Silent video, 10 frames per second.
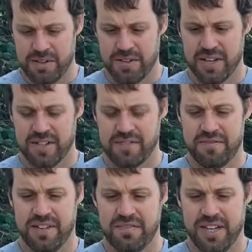
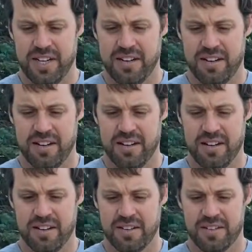2015,
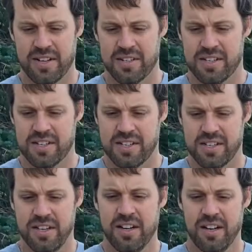
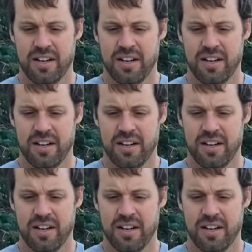2016,